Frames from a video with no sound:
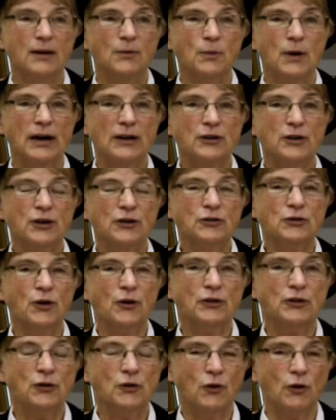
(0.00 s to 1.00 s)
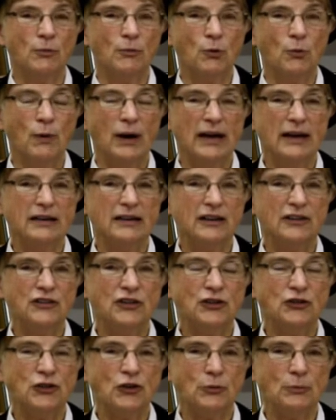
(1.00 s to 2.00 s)
Well, I couldn't go the normal way because
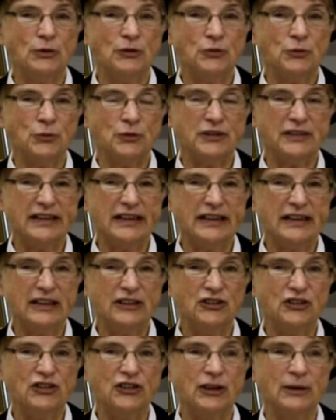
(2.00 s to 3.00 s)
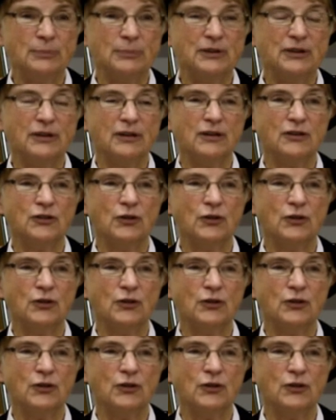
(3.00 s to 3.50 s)
the Germans were sinking ships.